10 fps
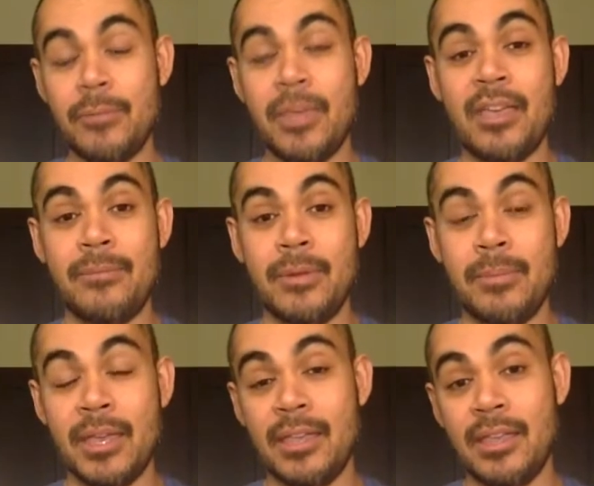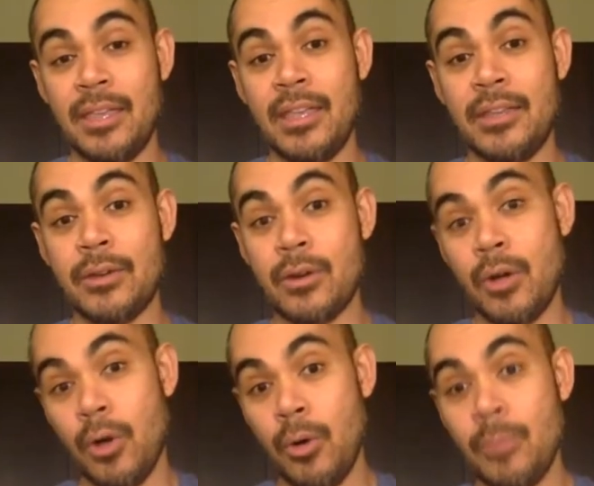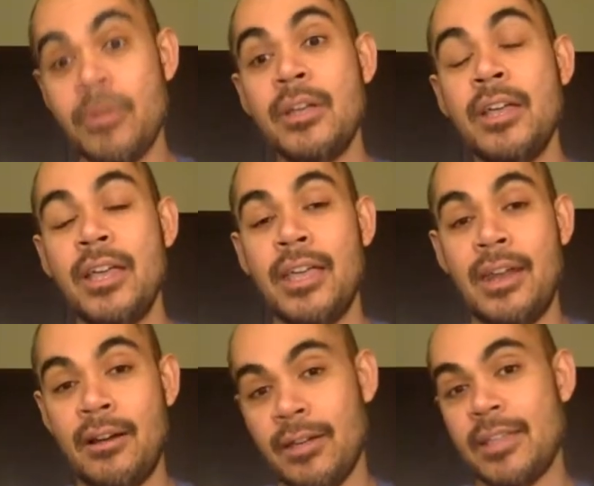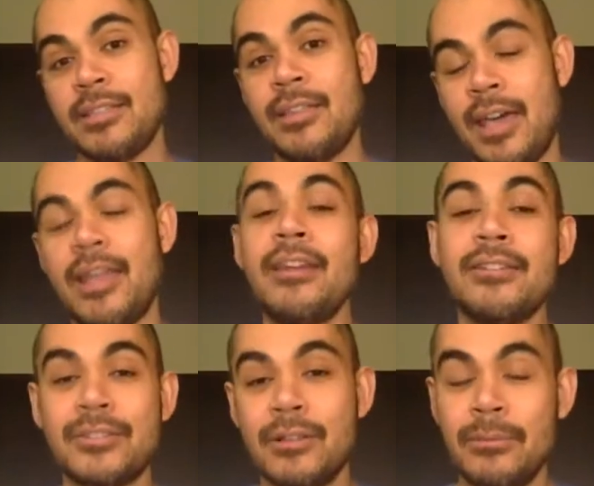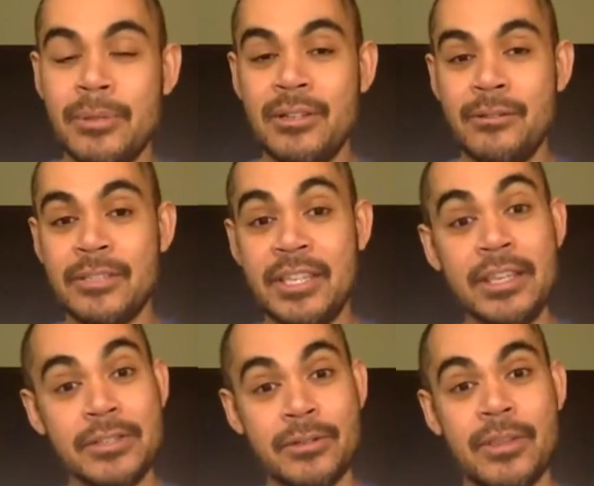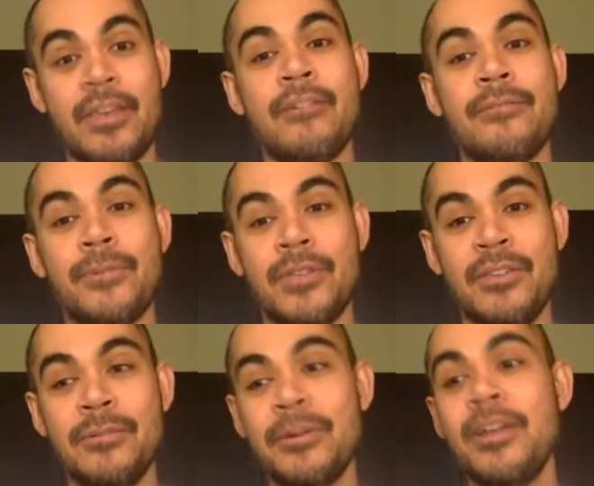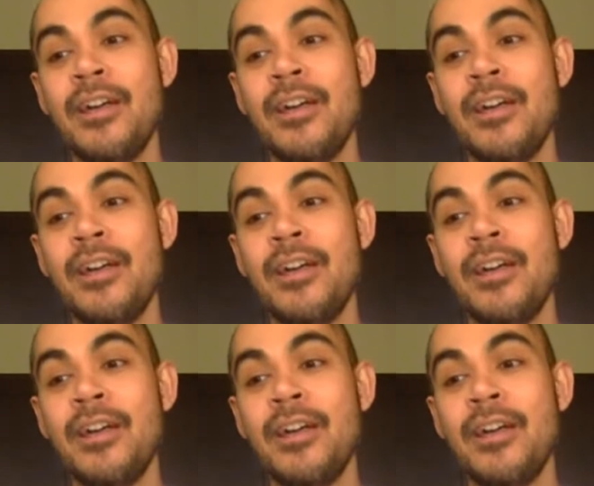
may have been making in your home. And I'll get to that. So it'll be a little teaser there for you.